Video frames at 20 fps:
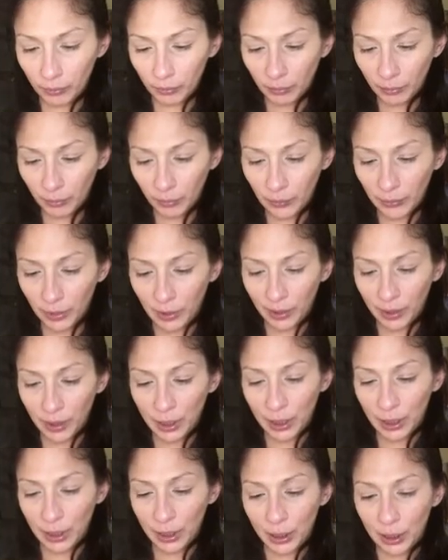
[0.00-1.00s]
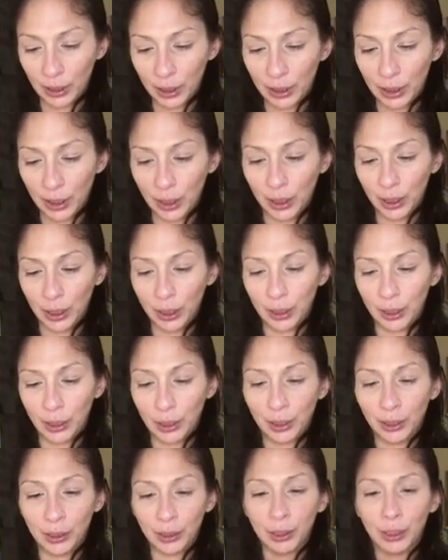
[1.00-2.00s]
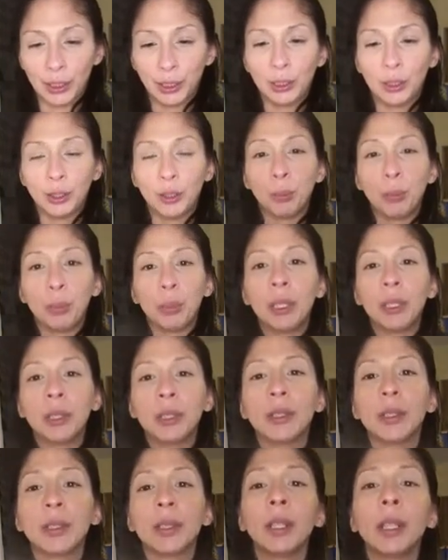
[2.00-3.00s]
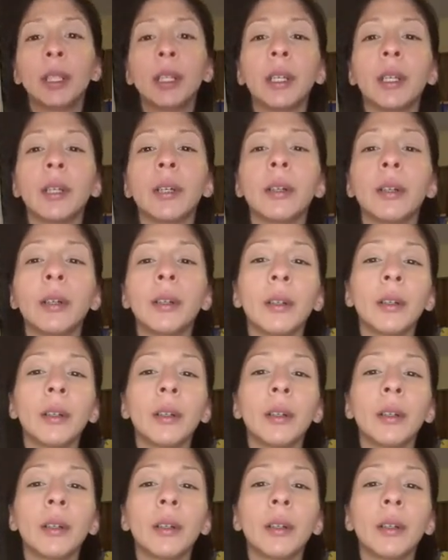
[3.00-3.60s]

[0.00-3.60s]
then I see there's like a little picture here,